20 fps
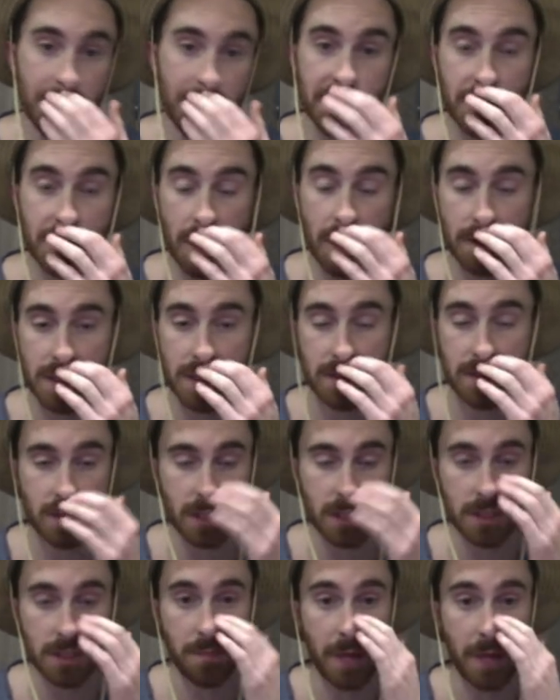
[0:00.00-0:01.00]
So I was in
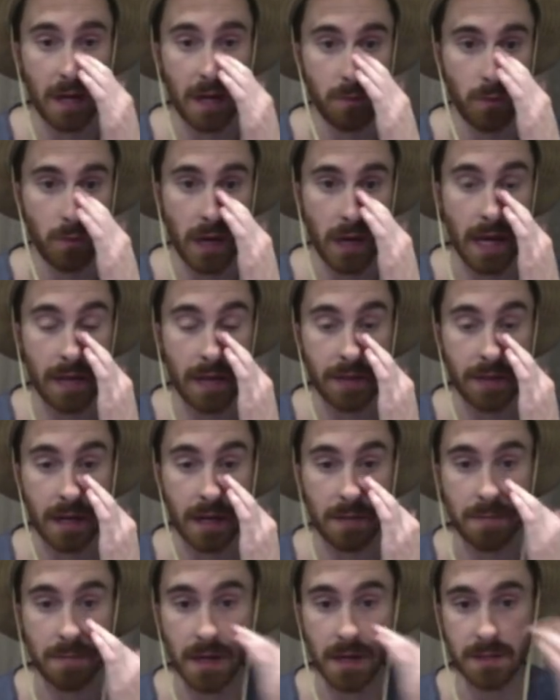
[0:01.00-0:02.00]
such a bad way that
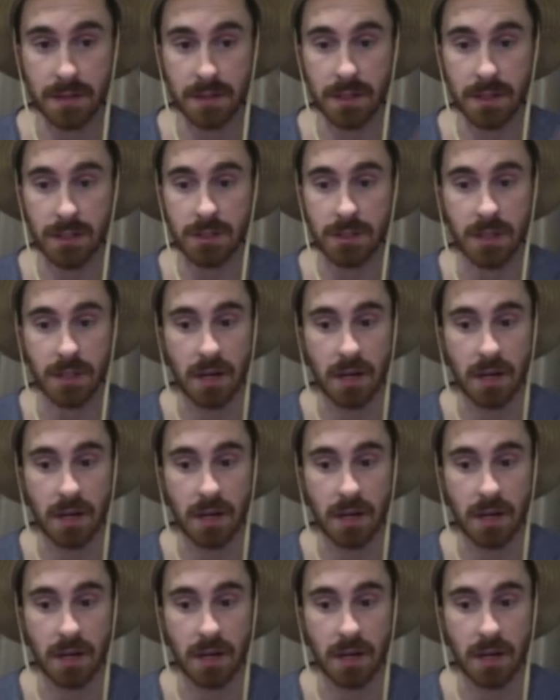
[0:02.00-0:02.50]
I messaged